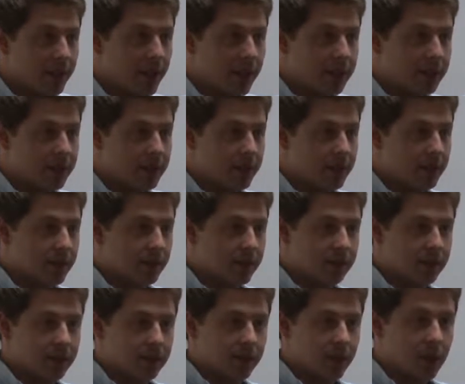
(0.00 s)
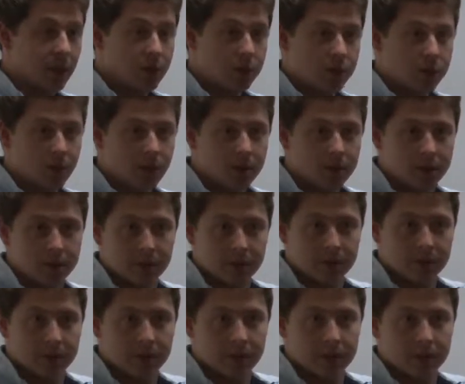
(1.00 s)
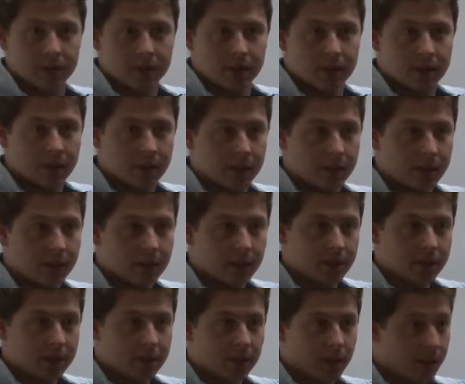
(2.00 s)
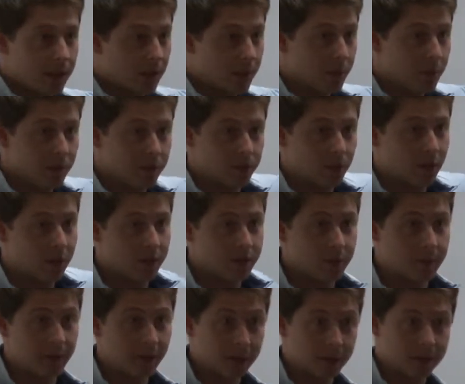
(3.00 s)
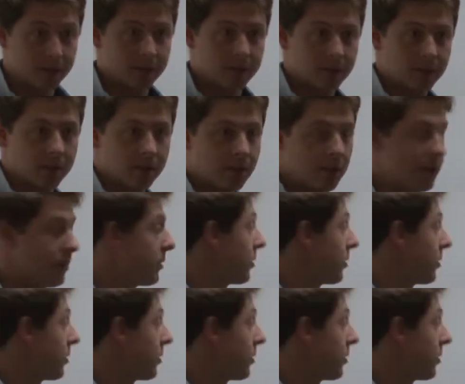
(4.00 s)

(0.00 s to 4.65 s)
ask, how small can the number of queries be, right?